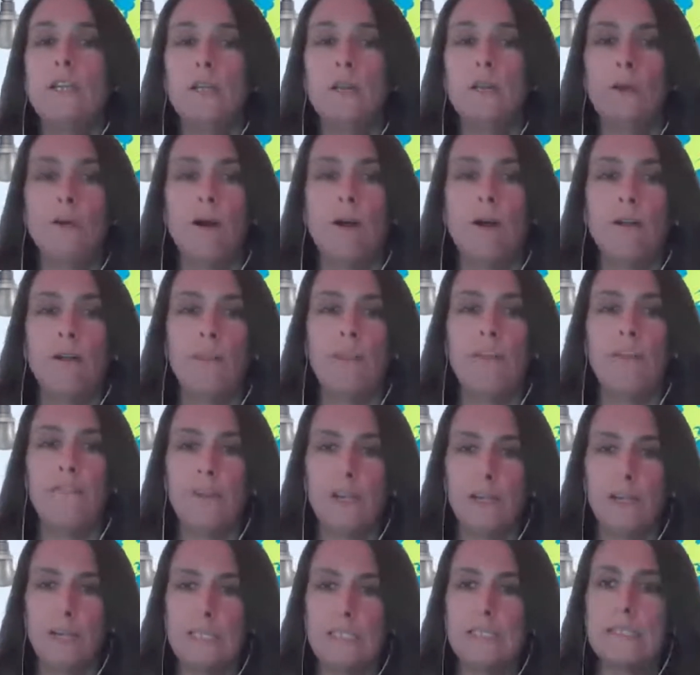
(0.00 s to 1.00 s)
all the
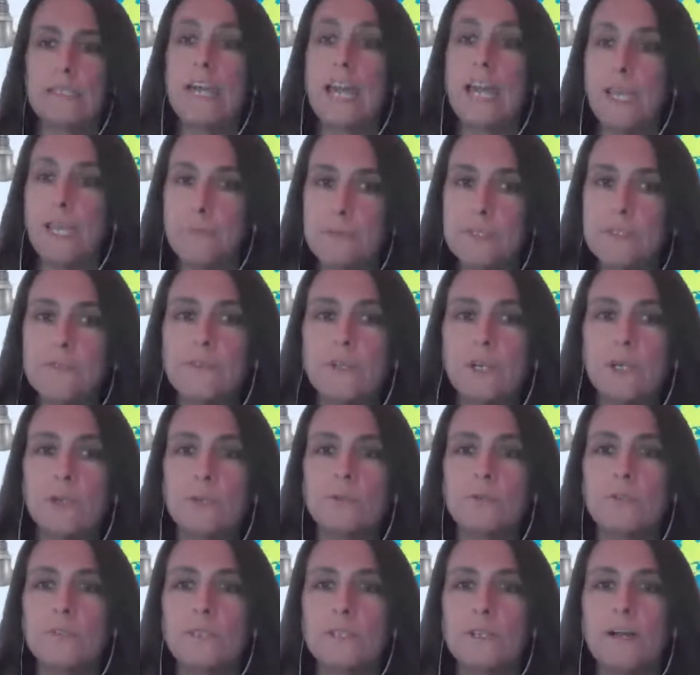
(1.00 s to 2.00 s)
various types of
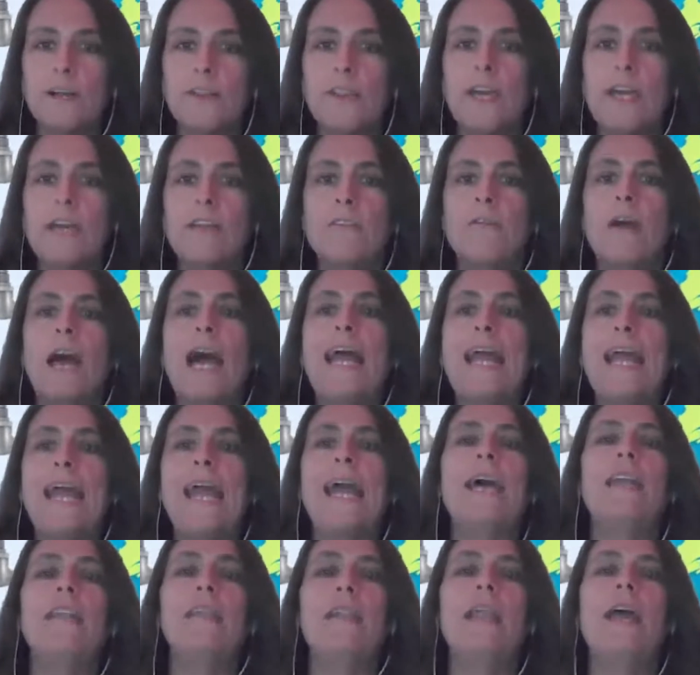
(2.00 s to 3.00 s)
codes and all that, I
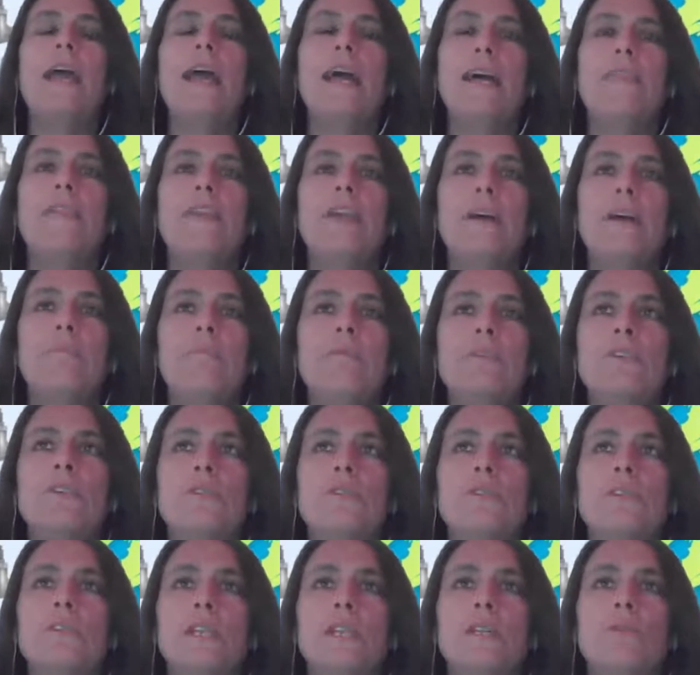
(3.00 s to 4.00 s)
hadn't had the
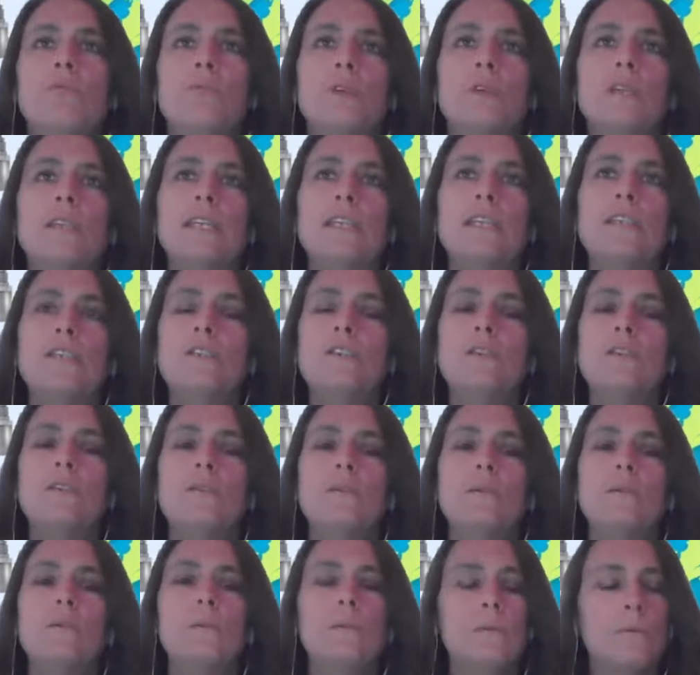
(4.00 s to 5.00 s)
opportunity really
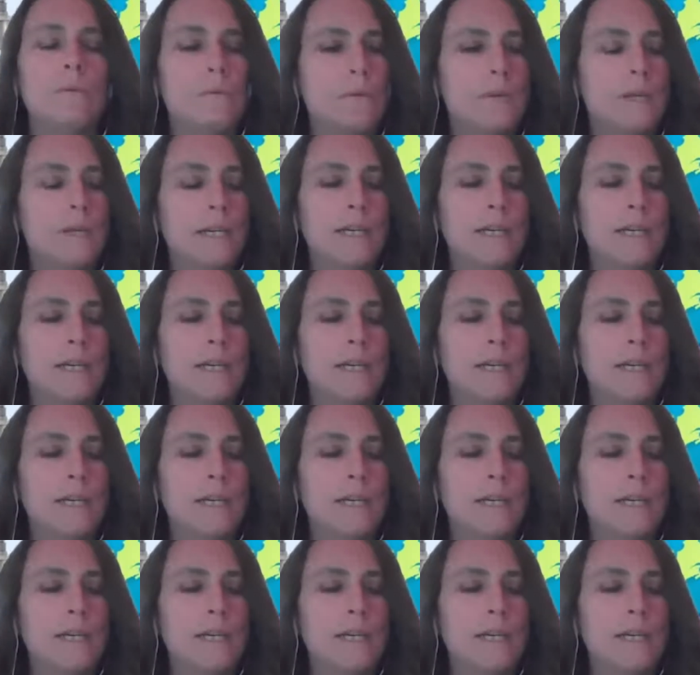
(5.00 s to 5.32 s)
to,